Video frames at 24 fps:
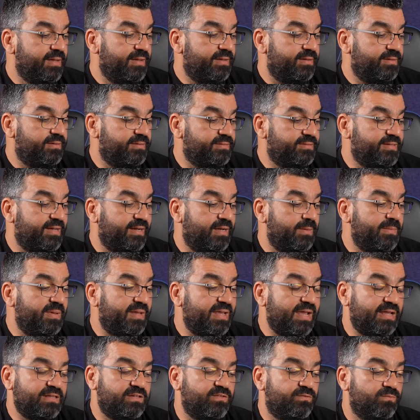uh,
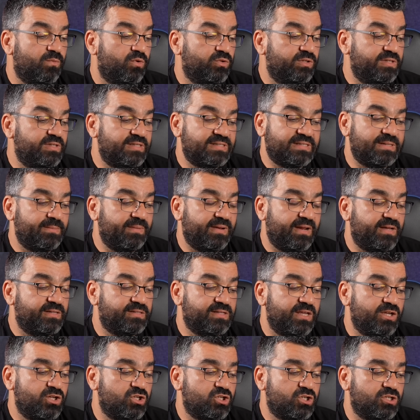dynamic active mode
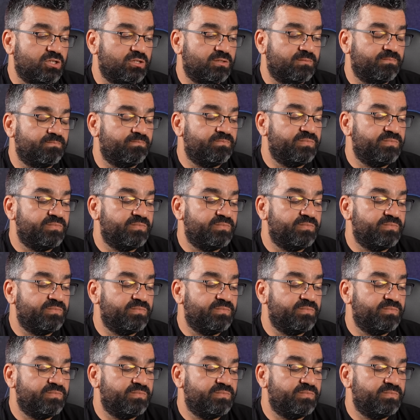stabilization.